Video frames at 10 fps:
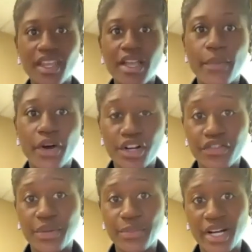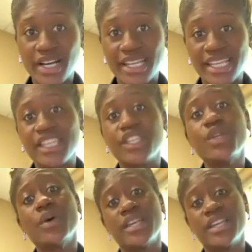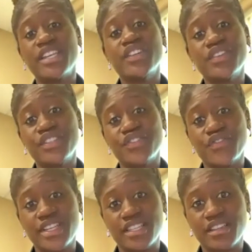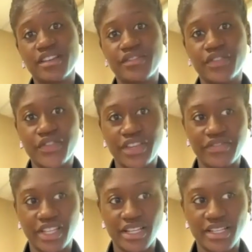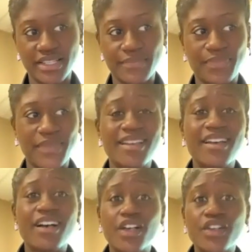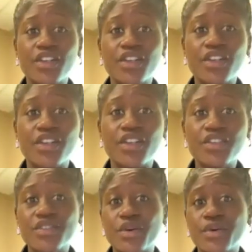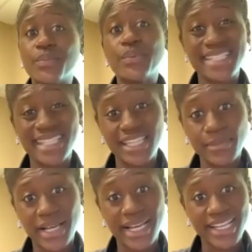part of your body, you ought to increase risk for reflux. Also, poor sleep